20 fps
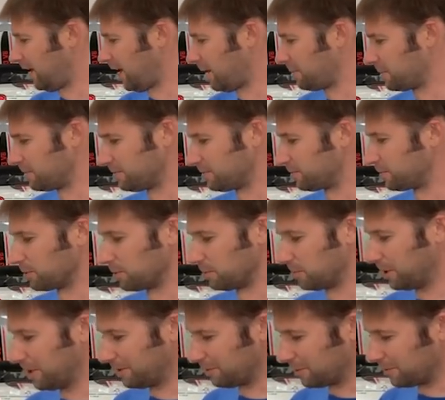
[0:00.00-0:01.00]
um, and for
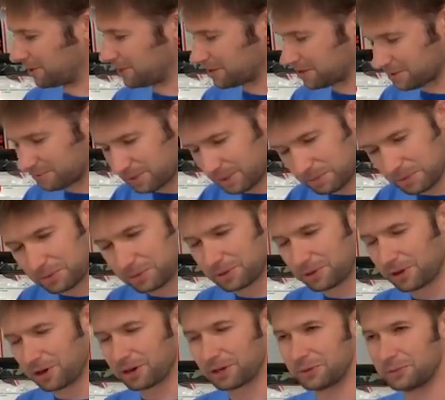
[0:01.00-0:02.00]
whatever reason, people
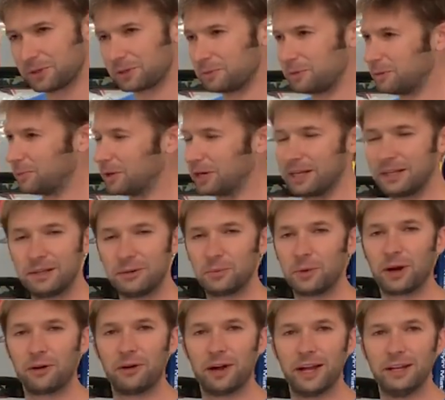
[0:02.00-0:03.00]
will argue with me, but I didn't
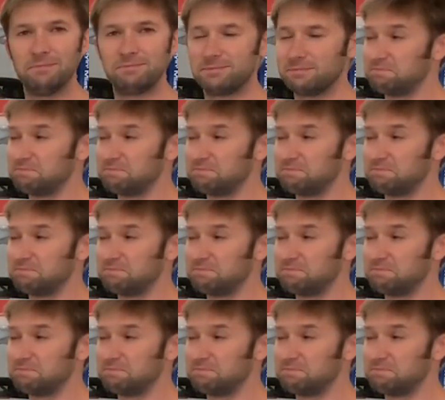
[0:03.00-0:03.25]
want red.